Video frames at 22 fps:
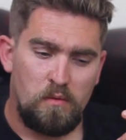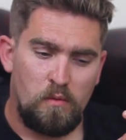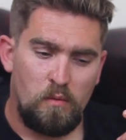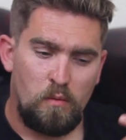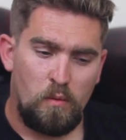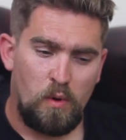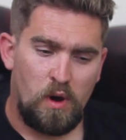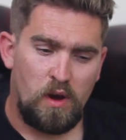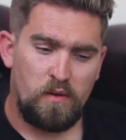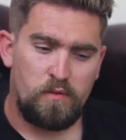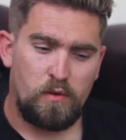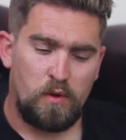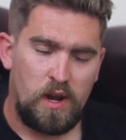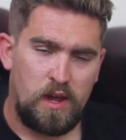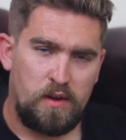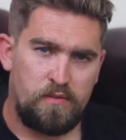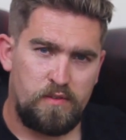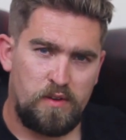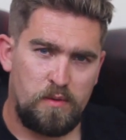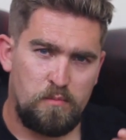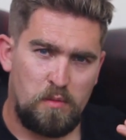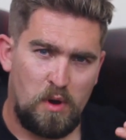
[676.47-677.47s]
What I've got
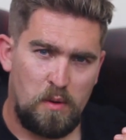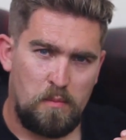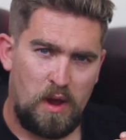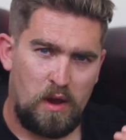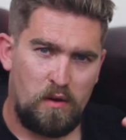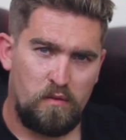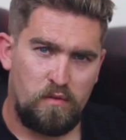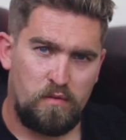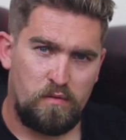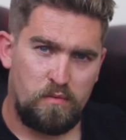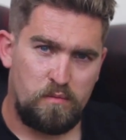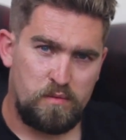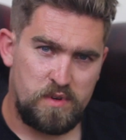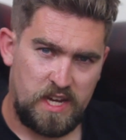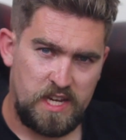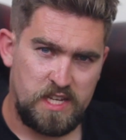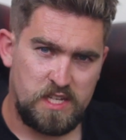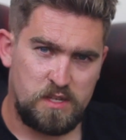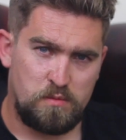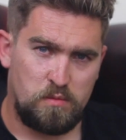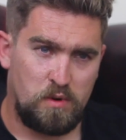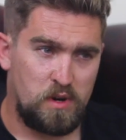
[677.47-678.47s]
left in my mouth,
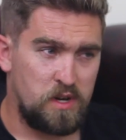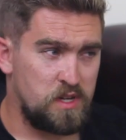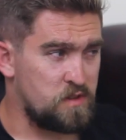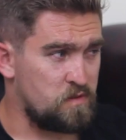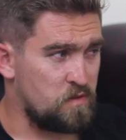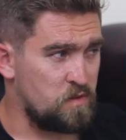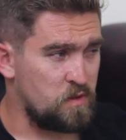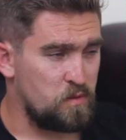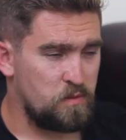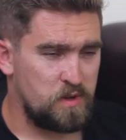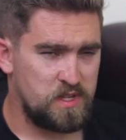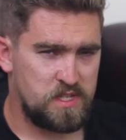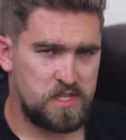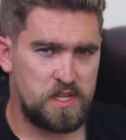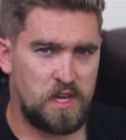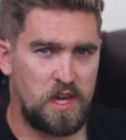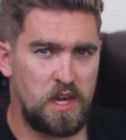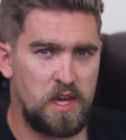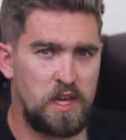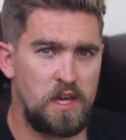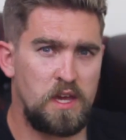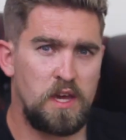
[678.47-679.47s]
taste-wise, from the
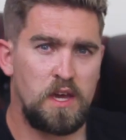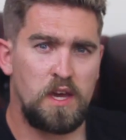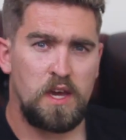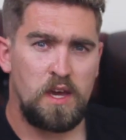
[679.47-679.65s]
whiskey,